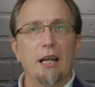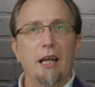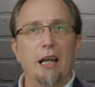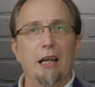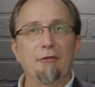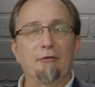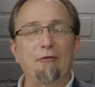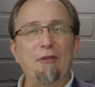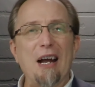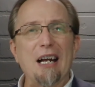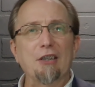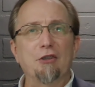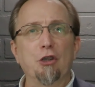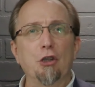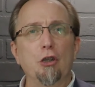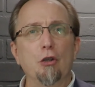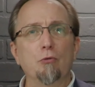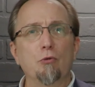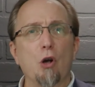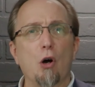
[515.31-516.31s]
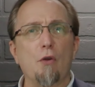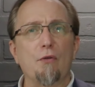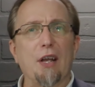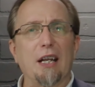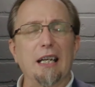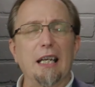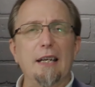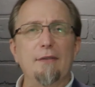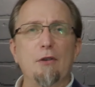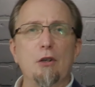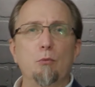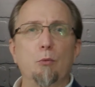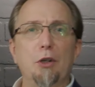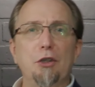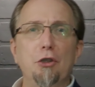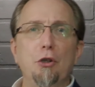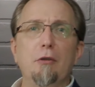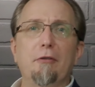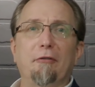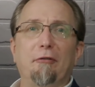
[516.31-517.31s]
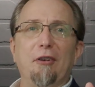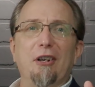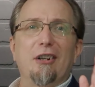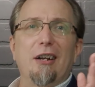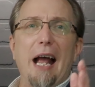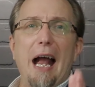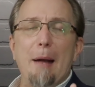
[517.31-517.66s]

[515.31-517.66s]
In fact, do you know that even when you feel